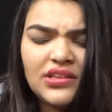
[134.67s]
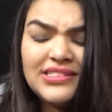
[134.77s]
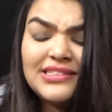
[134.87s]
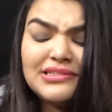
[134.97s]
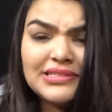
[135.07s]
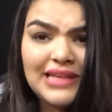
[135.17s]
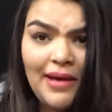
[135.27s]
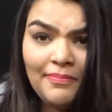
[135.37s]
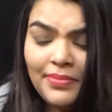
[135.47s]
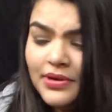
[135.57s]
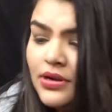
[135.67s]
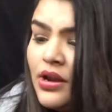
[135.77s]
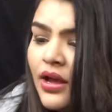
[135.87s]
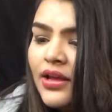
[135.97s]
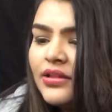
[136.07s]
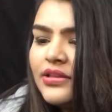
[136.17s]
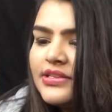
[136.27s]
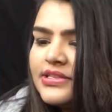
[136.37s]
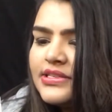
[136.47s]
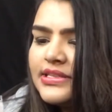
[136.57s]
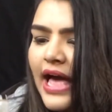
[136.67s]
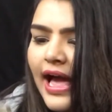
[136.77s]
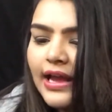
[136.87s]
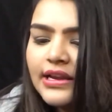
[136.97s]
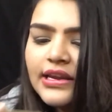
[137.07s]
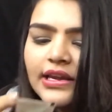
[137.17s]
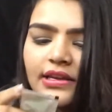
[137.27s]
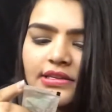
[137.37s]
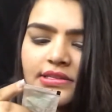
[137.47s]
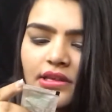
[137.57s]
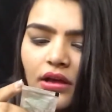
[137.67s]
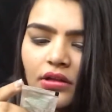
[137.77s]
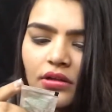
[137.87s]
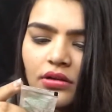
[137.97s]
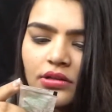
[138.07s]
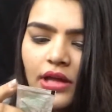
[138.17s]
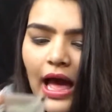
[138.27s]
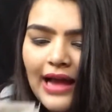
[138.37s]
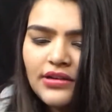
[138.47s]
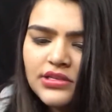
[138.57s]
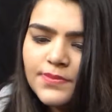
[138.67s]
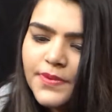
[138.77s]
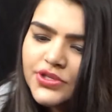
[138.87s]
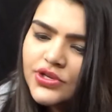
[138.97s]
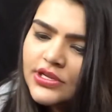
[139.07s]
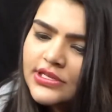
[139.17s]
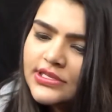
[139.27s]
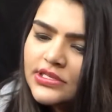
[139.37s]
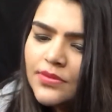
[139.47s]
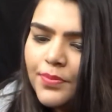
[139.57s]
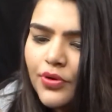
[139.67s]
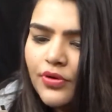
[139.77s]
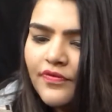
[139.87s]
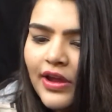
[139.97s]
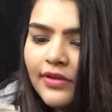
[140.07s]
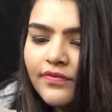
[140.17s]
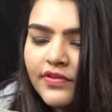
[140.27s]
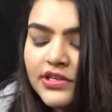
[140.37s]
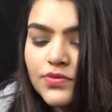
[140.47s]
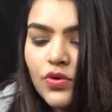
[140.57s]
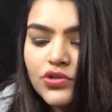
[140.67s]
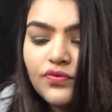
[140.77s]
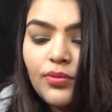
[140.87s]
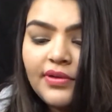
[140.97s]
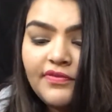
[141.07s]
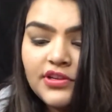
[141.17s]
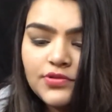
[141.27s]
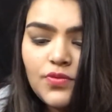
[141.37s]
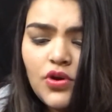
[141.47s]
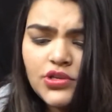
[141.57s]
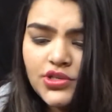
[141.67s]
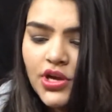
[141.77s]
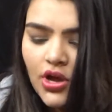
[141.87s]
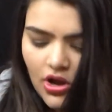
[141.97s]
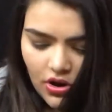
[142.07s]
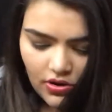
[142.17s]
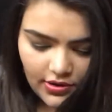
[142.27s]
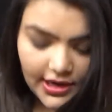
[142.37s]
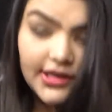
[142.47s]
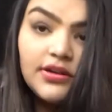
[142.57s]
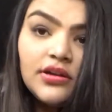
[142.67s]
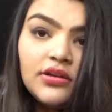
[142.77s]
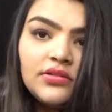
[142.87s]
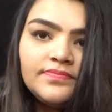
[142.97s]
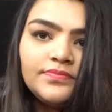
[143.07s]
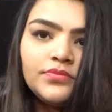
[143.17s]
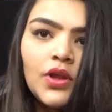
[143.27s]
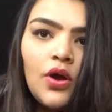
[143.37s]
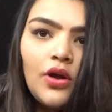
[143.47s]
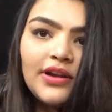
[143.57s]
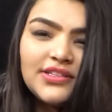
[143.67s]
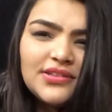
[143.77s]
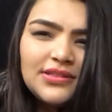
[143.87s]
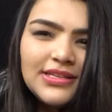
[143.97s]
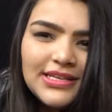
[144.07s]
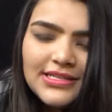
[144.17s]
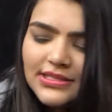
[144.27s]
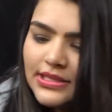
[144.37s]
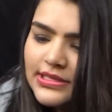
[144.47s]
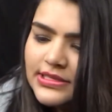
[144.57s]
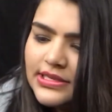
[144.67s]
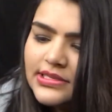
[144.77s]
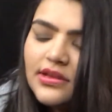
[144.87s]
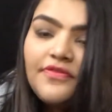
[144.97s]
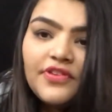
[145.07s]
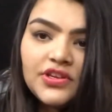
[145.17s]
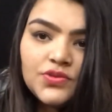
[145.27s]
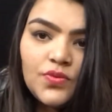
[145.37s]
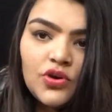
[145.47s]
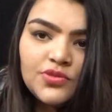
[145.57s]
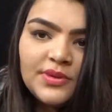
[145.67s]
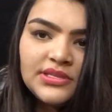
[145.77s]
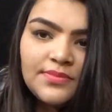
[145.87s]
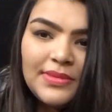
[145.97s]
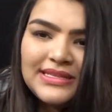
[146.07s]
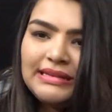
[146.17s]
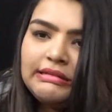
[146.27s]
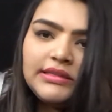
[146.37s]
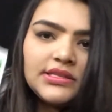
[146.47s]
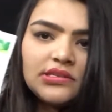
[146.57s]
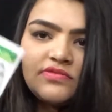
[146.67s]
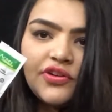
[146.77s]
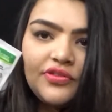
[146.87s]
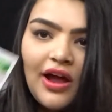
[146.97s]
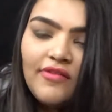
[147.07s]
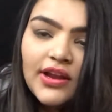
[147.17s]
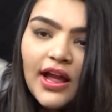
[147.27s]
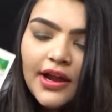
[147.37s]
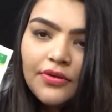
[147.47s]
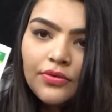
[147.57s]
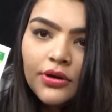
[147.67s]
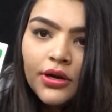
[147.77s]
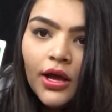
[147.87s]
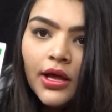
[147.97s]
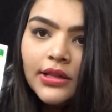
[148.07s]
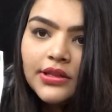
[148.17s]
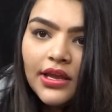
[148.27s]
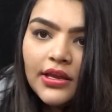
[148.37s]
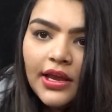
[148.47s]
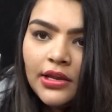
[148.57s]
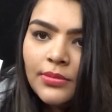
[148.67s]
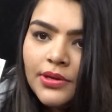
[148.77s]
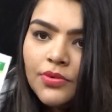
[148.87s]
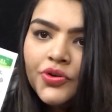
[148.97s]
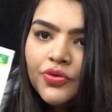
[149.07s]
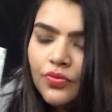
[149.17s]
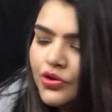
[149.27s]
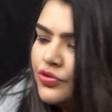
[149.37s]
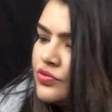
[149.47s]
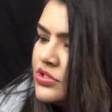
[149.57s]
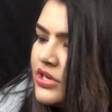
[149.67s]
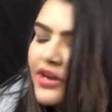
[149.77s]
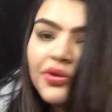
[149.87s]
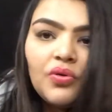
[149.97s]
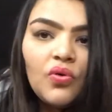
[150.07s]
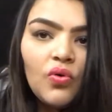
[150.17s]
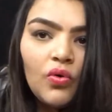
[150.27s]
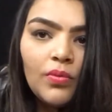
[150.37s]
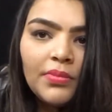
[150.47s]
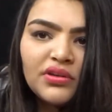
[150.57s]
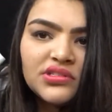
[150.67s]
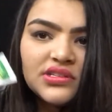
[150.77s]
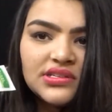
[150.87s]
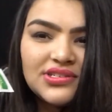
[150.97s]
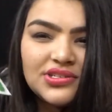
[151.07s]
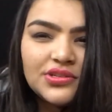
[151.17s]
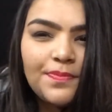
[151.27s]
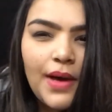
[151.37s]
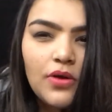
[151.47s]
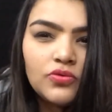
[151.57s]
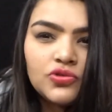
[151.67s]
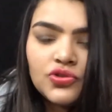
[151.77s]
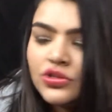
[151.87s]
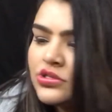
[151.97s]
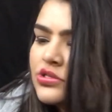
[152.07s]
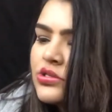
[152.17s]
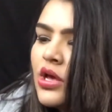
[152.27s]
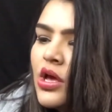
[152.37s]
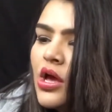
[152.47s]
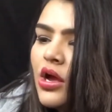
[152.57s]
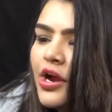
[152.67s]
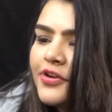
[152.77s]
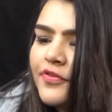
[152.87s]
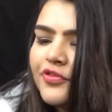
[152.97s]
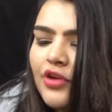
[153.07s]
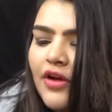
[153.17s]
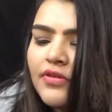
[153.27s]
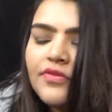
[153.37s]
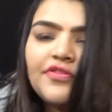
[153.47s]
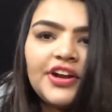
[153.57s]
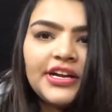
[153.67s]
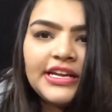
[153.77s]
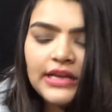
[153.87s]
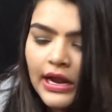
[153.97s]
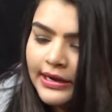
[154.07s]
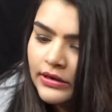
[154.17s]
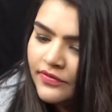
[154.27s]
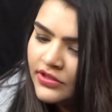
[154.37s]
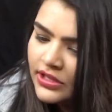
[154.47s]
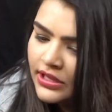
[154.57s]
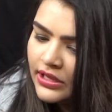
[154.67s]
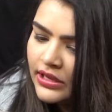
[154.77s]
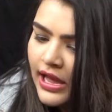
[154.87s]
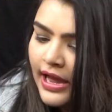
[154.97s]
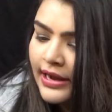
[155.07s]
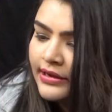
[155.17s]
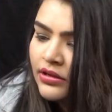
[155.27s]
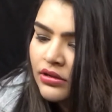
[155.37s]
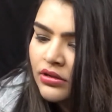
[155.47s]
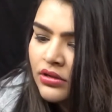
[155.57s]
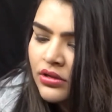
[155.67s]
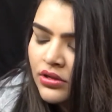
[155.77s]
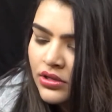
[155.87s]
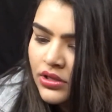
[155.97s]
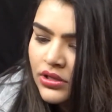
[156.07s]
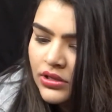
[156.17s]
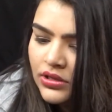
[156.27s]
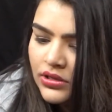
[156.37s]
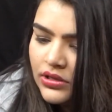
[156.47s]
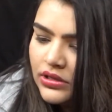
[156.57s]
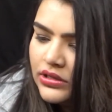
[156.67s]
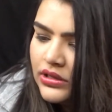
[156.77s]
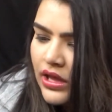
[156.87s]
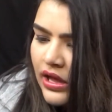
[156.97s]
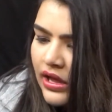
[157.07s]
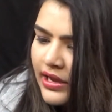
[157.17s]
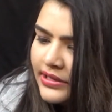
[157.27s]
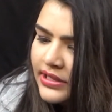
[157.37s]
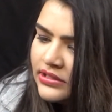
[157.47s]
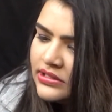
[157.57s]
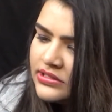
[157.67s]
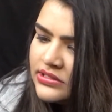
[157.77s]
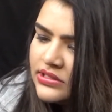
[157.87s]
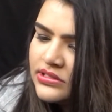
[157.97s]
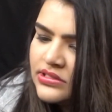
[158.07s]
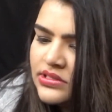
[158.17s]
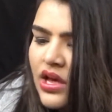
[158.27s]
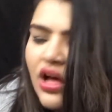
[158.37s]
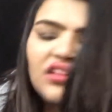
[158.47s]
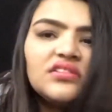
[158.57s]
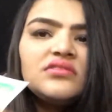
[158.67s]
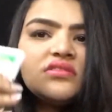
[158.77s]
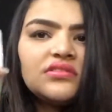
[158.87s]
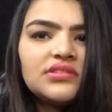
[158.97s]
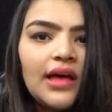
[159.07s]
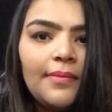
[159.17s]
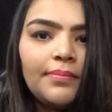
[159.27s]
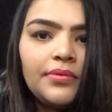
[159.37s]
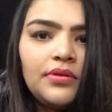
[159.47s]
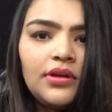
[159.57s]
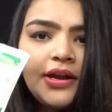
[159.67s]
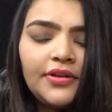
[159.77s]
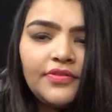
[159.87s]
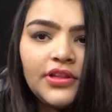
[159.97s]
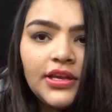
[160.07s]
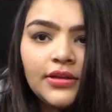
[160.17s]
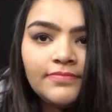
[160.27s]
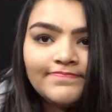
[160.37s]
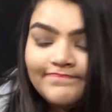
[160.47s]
just a sample. This is Acne's the Acne Specialist Purifying Face Wash, Foaming Face Wash. Alright, so this is a face wash. Basically this is for traveling. I don't think anybody would use it at home, because this is just a pouch. So this is kind of a travel friendly kind of a thing, and yeah, I think this is a sample kind of a thing,